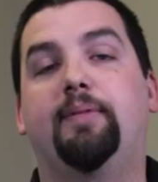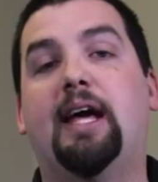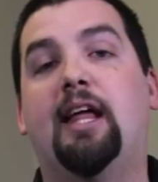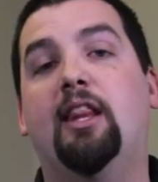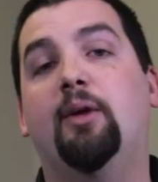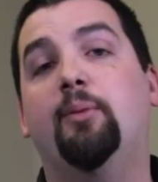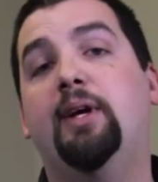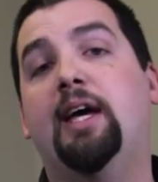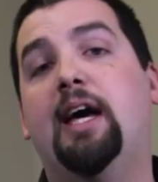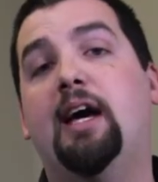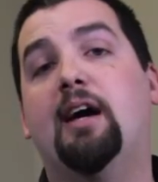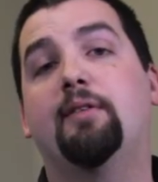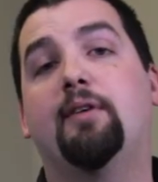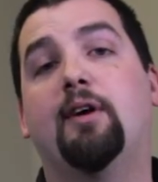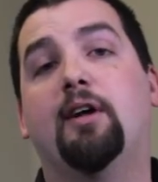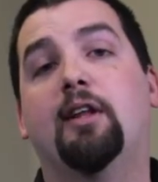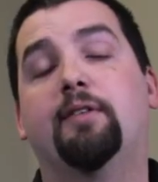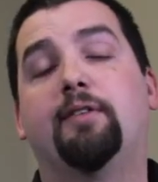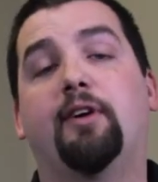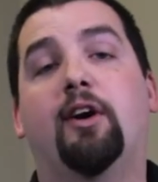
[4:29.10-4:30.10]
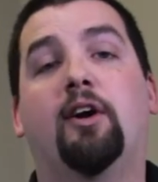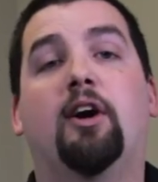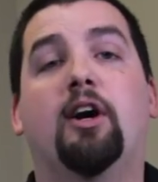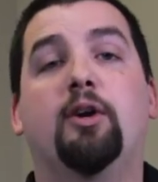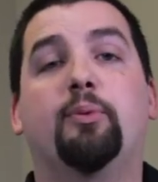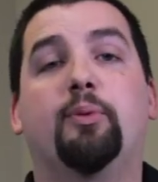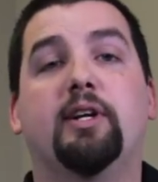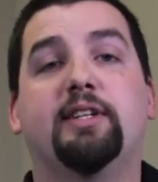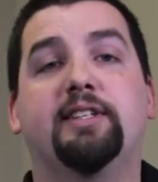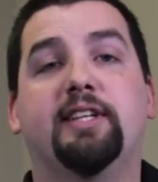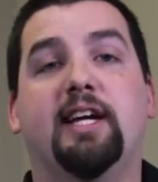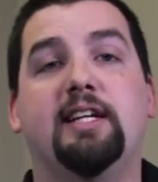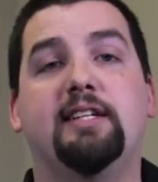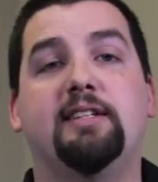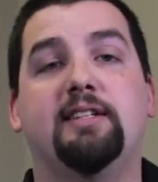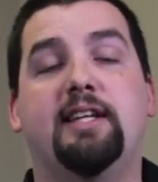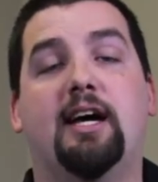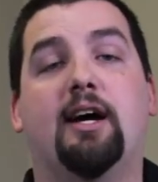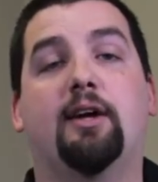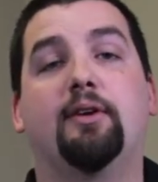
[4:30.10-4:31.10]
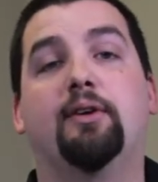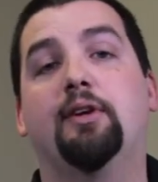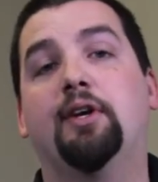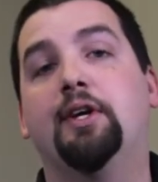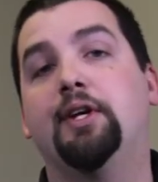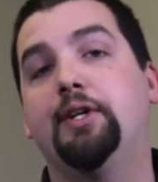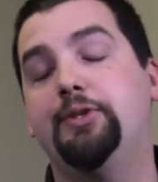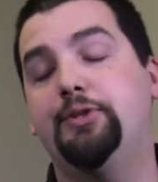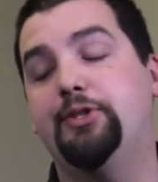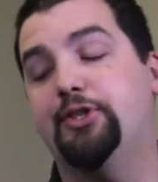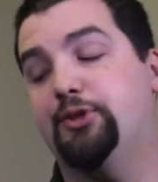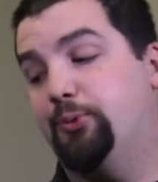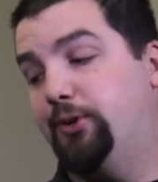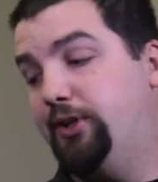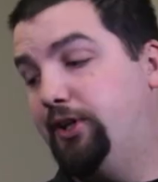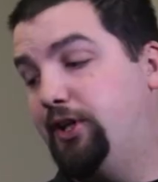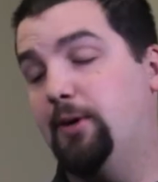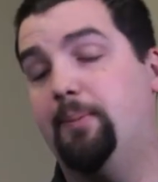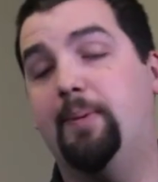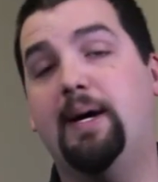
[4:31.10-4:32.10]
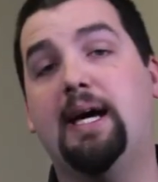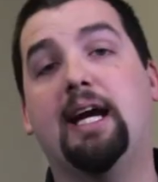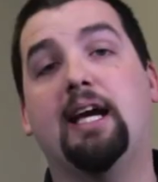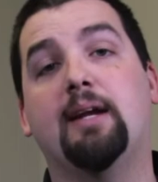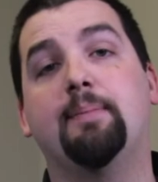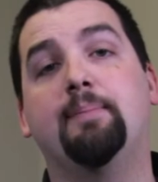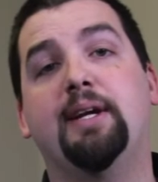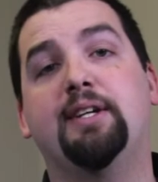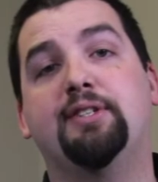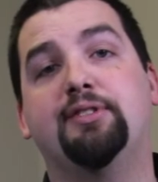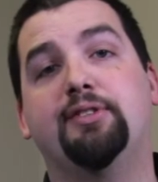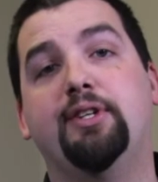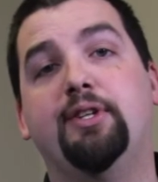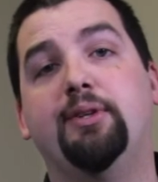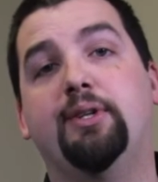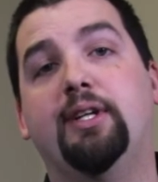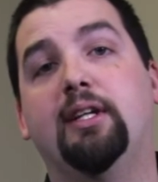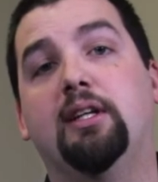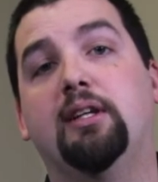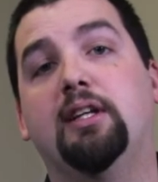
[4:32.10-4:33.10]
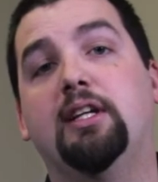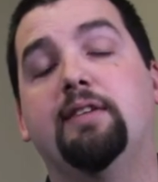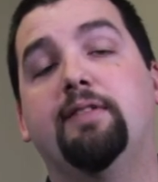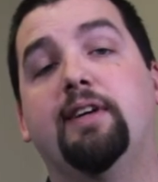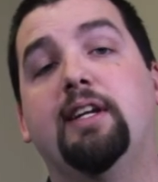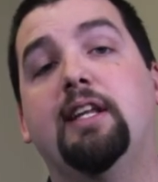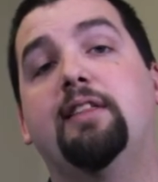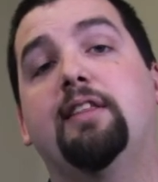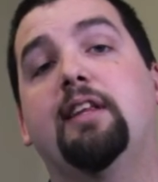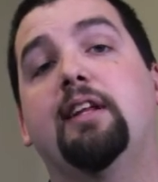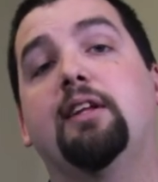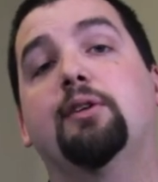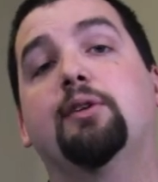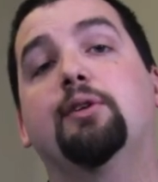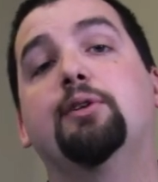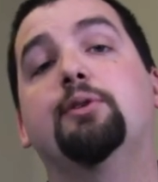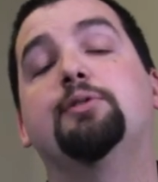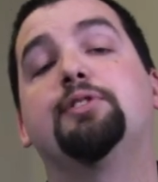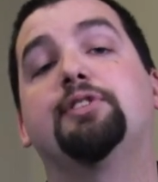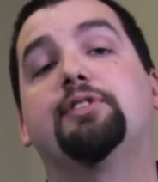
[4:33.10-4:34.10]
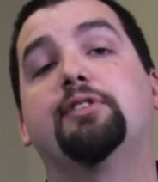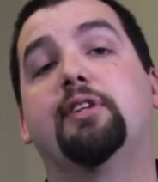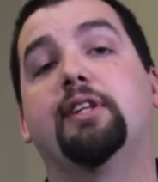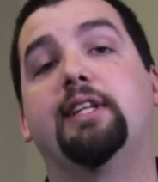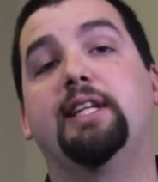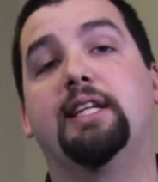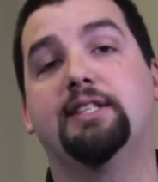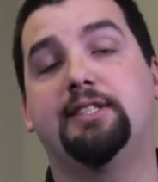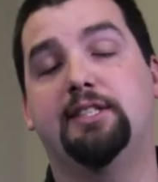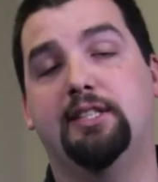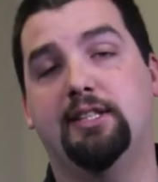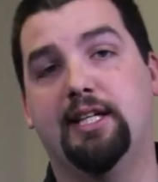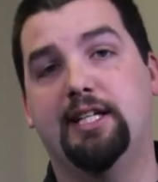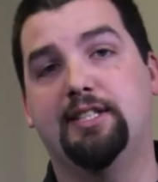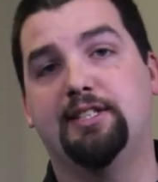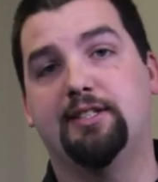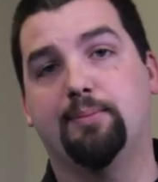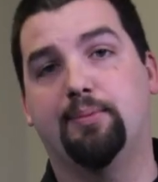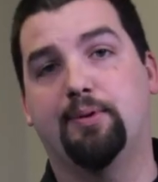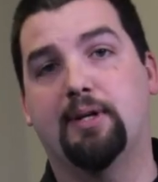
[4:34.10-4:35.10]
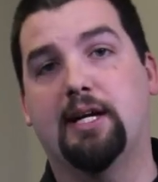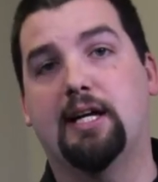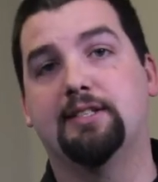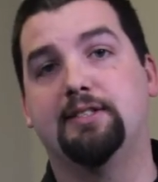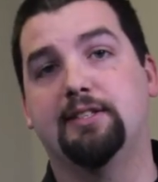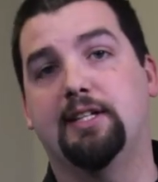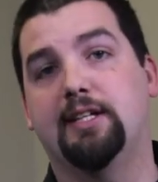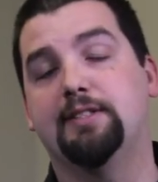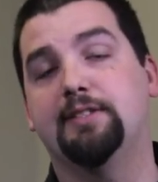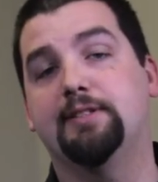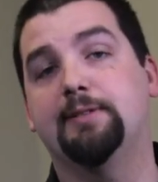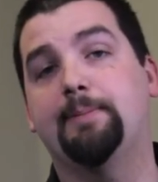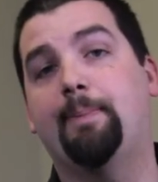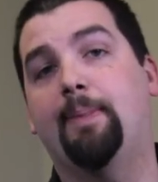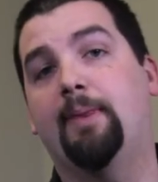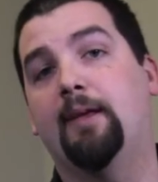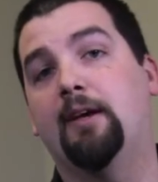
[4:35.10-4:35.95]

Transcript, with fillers: Now that we have all of our hardware tightened down, you just want to go back and make sure you didn't leave anything loose during the installation process.